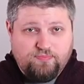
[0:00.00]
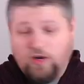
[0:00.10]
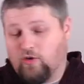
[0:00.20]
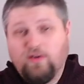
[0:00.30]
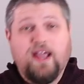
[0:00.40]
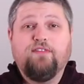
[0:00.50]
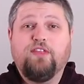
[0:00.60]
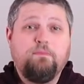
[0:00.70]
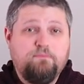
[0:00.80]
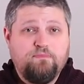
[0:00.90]
you know,
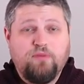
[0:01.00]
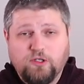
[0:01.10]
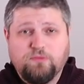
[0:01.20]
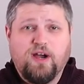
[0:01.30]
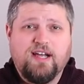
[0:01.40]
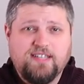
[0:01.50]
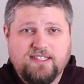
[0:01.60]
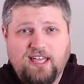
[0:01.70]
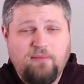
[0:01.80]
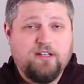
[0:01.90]
creatively
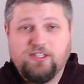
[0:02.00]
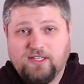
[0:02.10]
post-process the image.